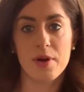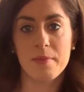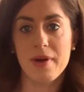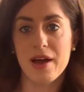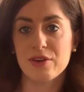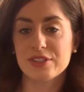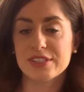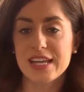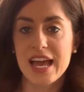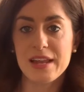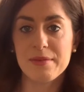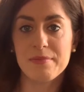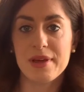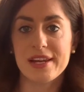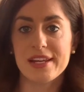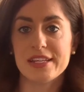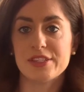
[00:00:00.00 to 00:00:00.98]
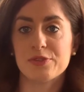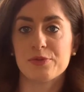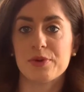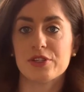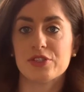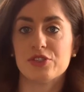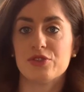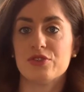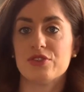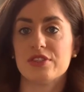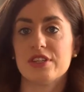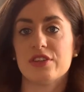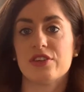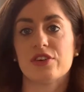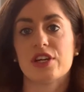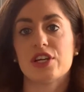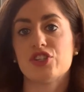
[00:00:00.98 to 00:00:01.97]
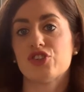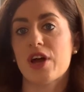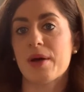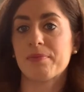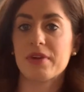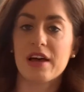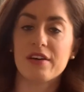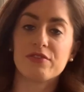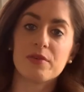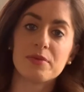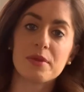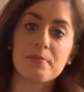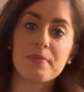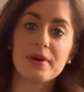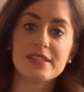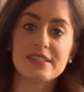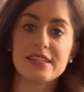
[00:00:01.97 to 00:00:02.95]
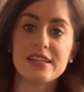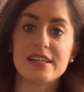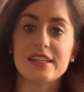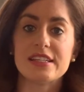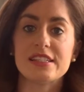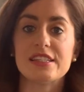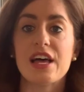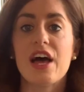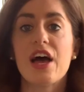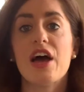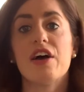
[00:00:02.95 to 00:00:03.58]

about 10 minutes where students either get dropped off from the buses,